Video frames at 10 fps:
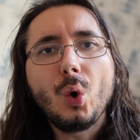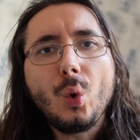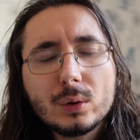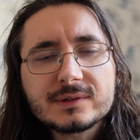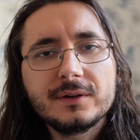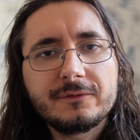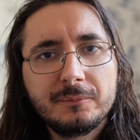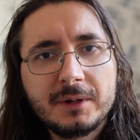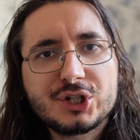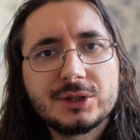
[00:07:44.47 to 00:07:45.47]
All the
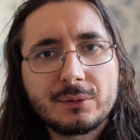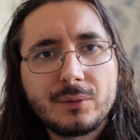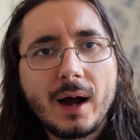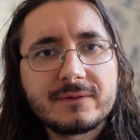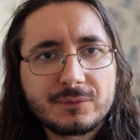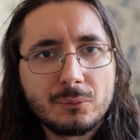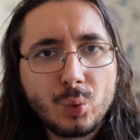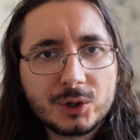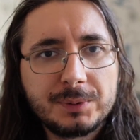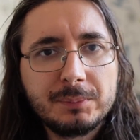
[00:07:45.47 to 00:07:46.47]
information derives
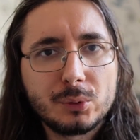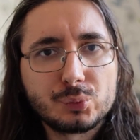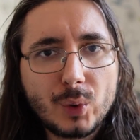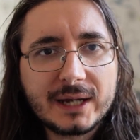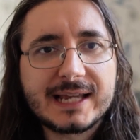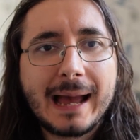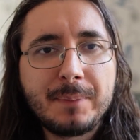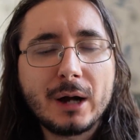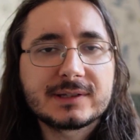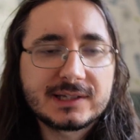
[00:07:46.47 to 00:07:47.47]
from what people write
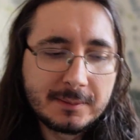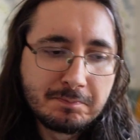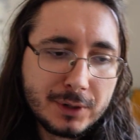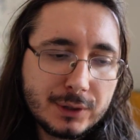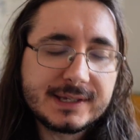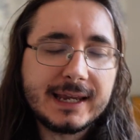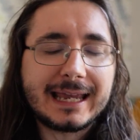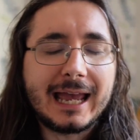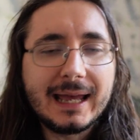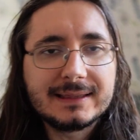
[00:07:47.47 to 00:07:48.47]
about the
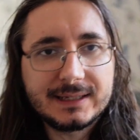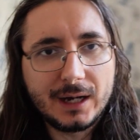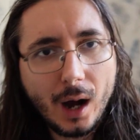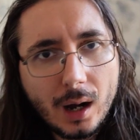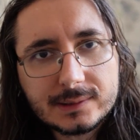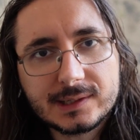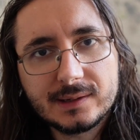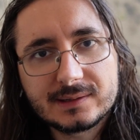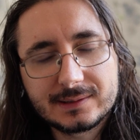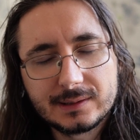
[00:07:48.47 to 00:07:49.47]
music and the
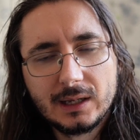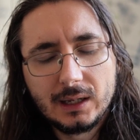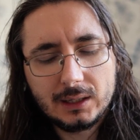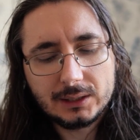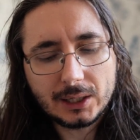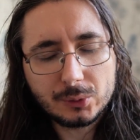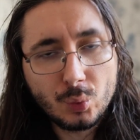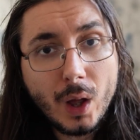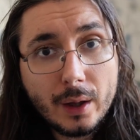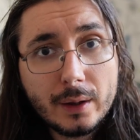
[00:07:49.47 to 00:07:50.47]
artists. In other
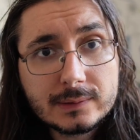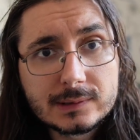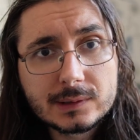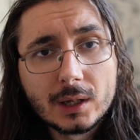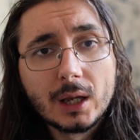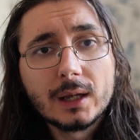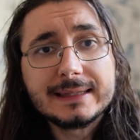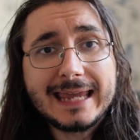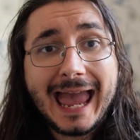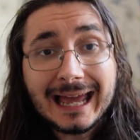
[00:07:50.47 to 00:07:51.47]
words,
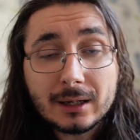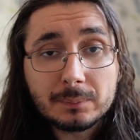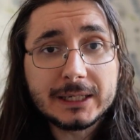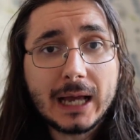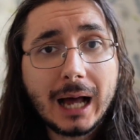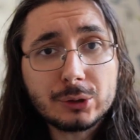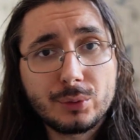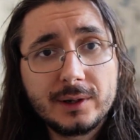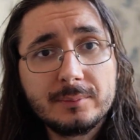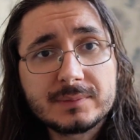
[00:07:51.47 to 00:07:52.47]
the N L P
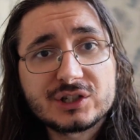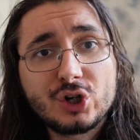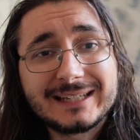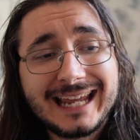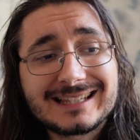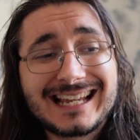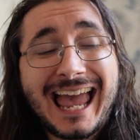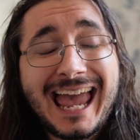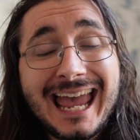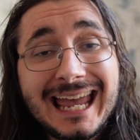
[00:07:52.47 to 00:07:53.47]
algorithms don't get
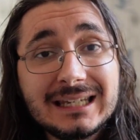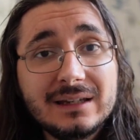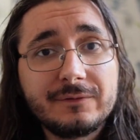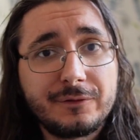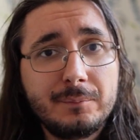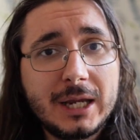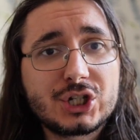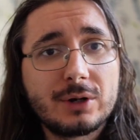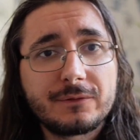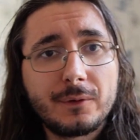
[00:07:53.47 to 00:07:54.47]
any
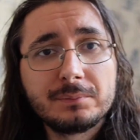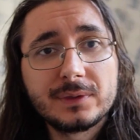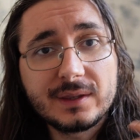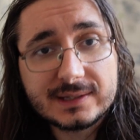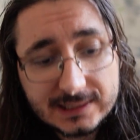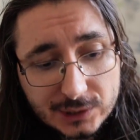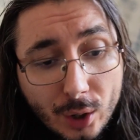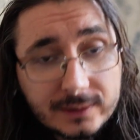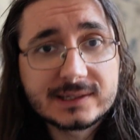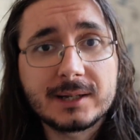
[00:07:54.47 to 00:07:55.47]
information from the
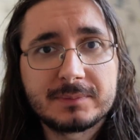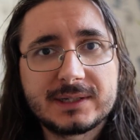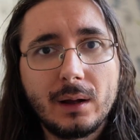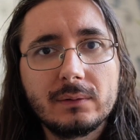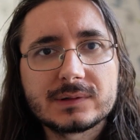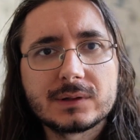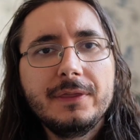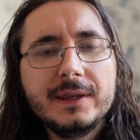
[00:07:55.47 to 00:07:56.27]
songs themselves.